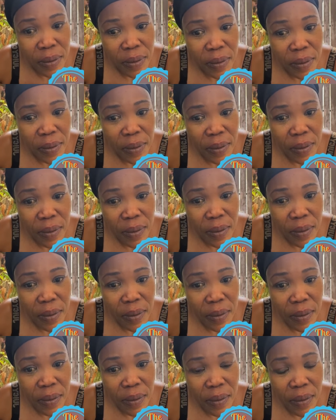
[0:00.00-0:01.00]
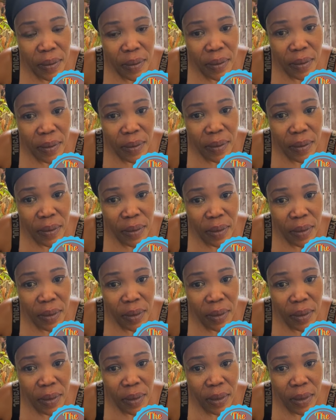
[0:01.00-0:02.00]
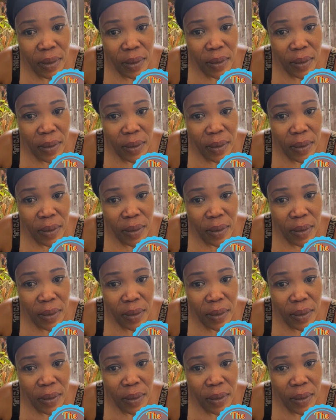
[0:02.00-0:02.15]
(no one is talking)